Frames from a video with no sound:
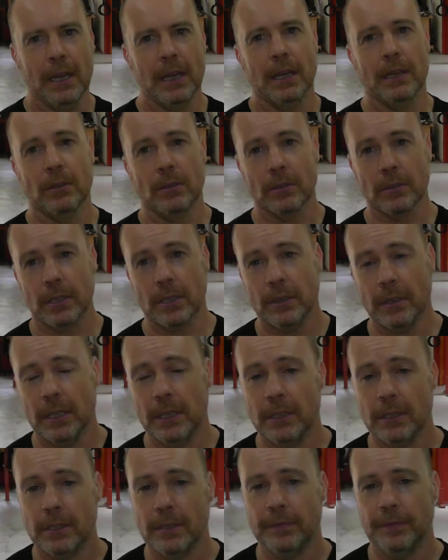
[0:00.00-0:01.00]
and also
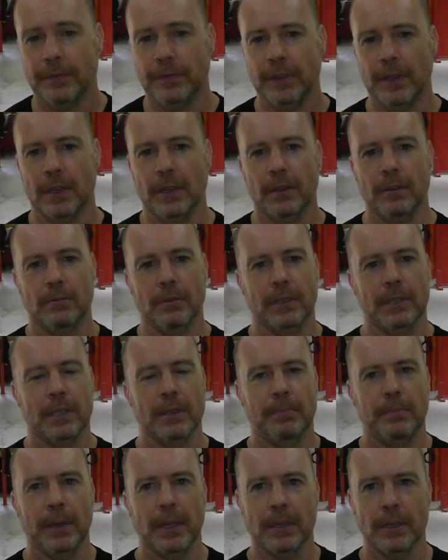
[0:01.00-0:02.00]
interfere with
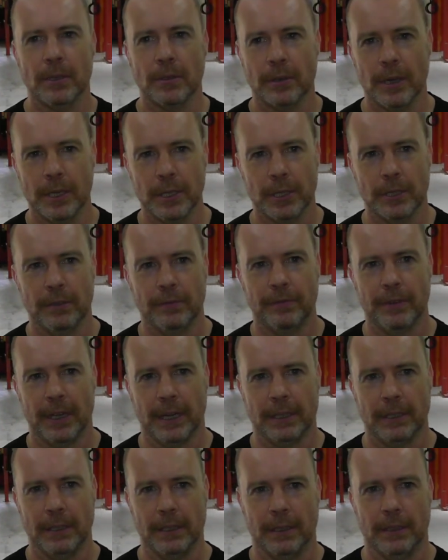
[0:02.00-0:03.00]
the penetration
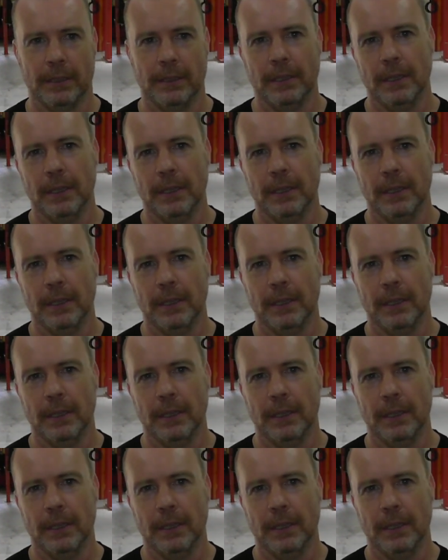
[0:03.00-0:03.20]
vector